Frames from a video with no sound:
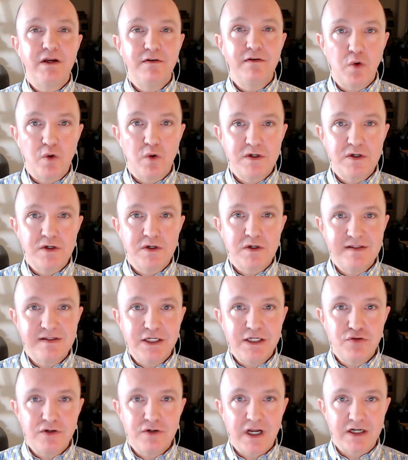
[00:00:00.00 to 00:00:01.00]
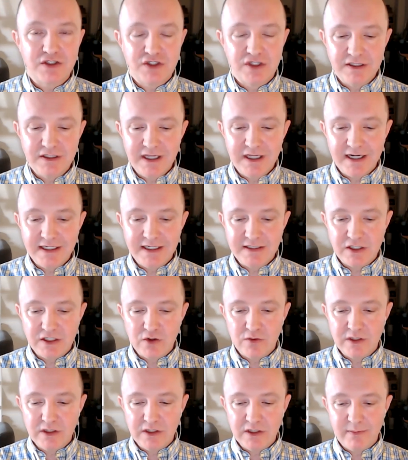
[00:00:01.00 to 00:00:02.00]
of course, is an introduction, getting to
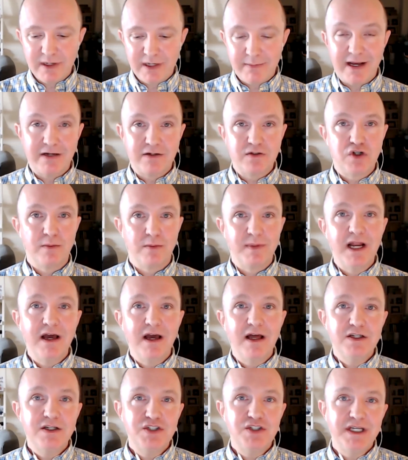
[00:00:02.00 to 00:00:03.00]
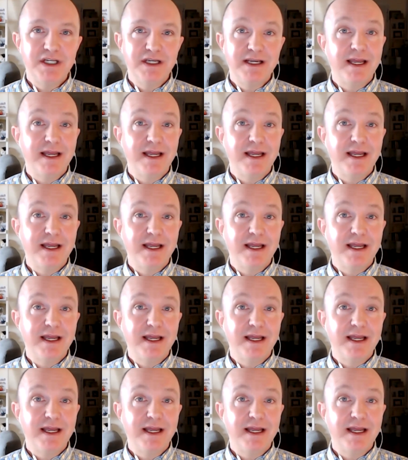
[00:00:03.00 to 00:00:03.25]
know a little bit about terminology,